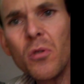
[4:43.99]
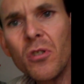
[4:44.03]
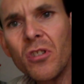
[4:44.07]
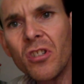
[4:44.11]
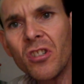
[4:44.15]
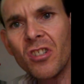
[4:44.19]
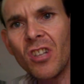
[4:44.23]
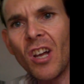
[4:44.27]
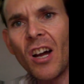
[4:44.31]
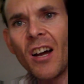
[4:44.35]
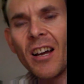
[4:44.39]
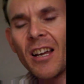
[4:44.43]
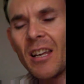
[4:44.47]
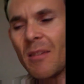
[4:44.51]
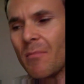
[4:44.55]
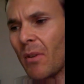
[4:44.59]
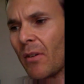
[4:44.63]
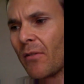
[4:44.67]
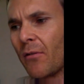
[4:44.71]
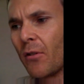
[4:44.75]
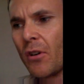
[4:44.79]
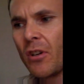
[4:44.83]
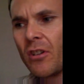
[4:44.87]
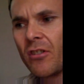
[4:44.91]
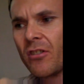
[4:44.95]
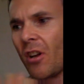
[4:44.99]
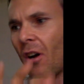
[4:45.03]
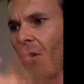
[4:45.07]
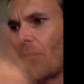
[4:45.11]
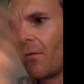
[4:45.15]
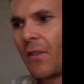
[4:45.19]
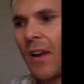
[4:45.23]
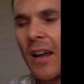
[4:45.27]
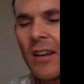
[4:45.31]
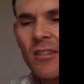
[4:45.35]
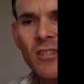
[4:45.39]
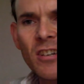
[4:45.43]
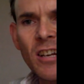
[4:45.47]
site before you start
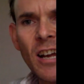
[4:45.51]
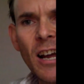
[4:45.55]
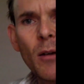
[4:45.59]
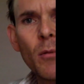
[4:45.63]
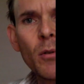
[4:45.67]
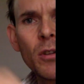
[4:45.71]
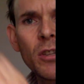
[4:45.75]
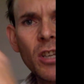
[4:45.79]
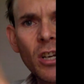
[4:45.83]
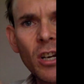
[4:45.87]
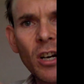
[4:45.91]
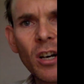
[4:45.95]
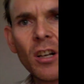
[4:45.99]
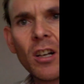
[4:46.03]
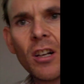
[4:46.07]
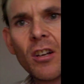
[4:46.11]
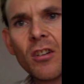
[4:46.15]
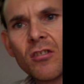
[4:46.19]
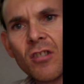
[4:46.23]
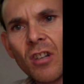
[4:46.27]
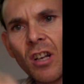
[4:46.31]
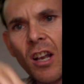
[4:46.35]
fleshing it out with colours,